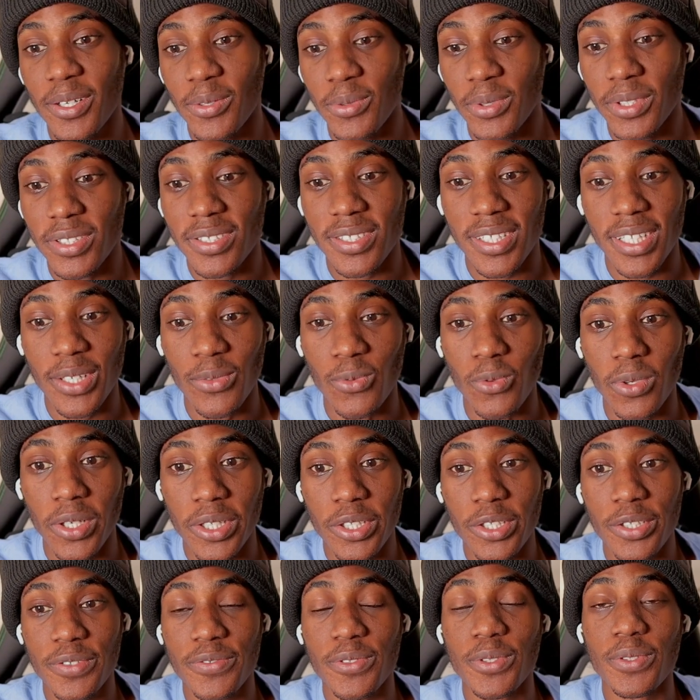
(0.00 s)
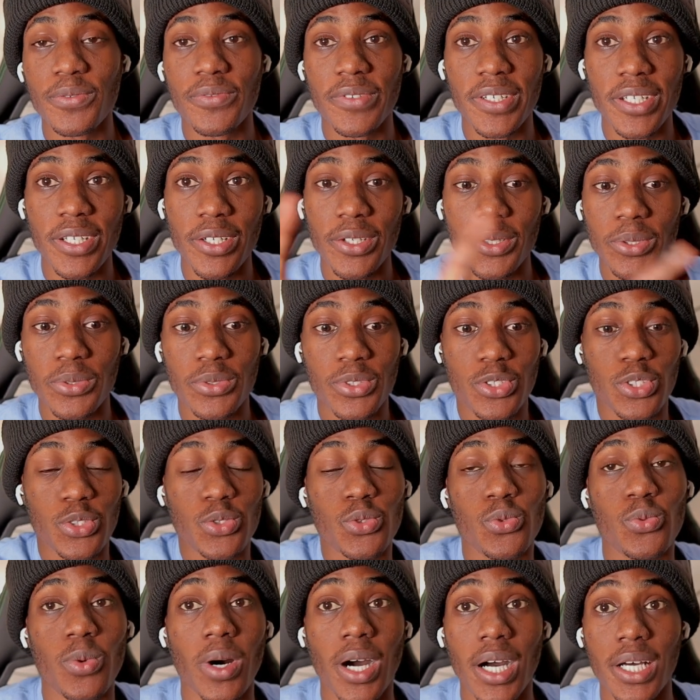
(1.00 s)
was a wonderful video
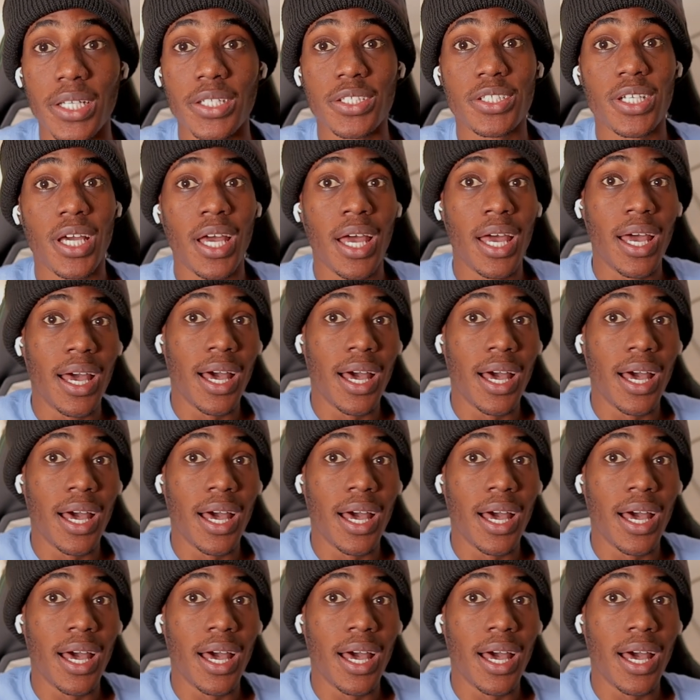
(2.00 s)
to watch.